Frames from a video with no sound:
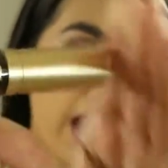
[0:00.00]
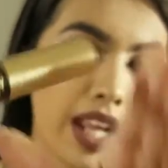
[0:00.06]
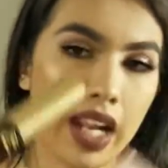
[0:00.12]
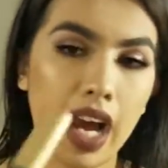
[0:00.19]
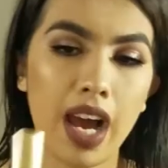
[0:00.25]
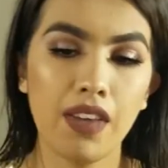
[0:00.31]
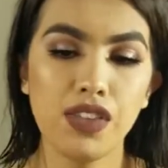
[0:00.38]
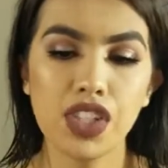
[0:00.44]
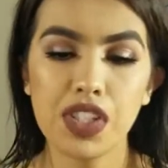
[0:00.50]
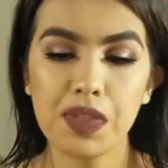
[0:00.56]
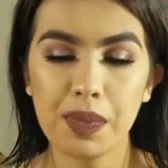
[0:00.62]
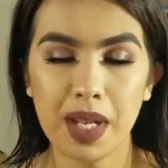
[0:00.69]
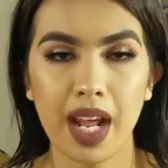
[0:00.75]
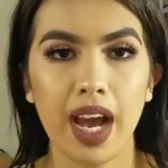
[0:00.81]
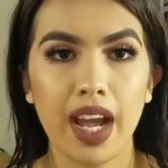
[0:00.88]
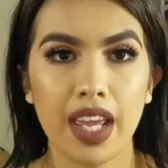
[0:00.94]
and I've just
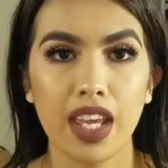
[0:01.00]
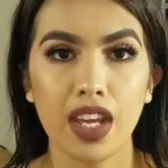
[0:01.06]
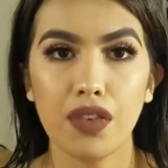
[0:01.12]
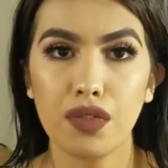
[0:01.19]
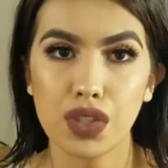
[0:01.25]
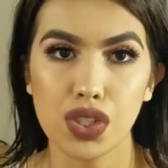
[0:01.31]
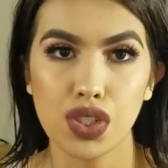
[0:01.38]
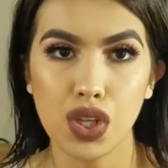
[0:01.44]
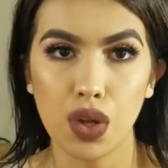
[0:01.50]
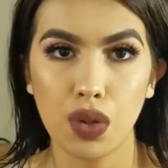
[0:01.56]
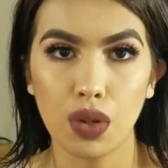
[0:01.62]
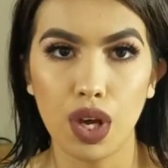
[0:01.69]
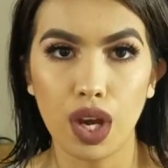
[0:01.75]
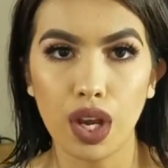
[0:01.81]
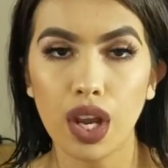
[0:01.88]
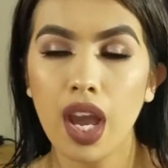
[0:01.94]
been eyeing it for so
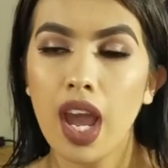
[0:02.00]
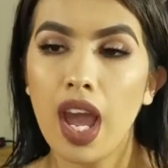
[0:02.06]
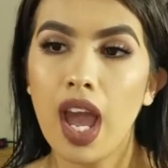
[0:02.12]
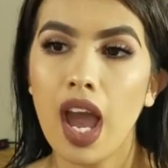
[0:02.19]
long.